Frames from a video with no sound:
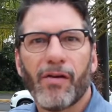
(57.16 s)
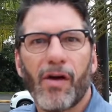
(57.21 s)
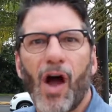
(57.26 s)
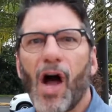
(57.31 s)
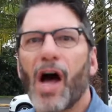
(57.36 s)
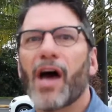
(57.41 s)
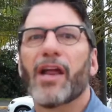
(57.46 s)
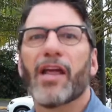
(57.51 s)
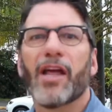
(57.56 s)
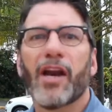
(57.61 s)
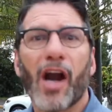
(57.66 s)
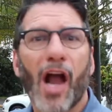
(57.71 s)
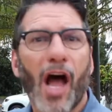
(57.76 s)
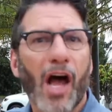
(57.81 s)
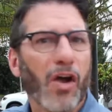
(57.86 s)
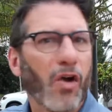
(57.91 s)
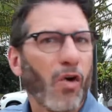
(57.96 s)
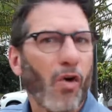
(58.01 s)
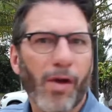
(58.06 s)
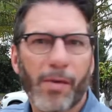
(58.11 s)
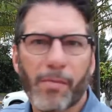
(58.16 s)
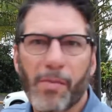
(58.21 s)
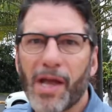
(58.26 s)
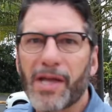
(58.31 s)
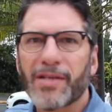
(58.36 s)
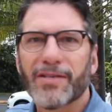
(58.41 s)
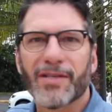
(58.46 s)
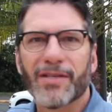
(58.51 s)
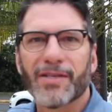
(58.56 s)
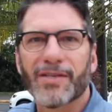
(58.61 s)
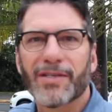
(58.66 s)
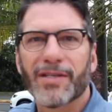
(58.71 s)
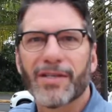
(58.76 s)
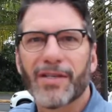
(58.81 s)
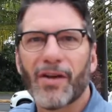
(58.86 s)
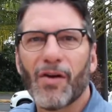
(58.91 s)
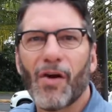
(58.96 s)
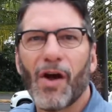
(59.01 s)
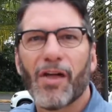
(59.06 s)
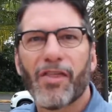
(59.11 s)
on an ongoing basis.
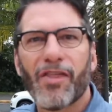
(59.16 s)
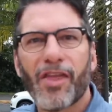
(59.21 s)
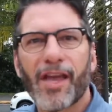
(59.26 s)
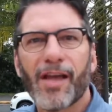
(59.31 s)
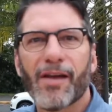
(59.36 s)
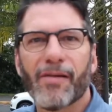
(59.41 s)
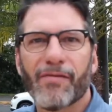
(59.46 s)
You know, I think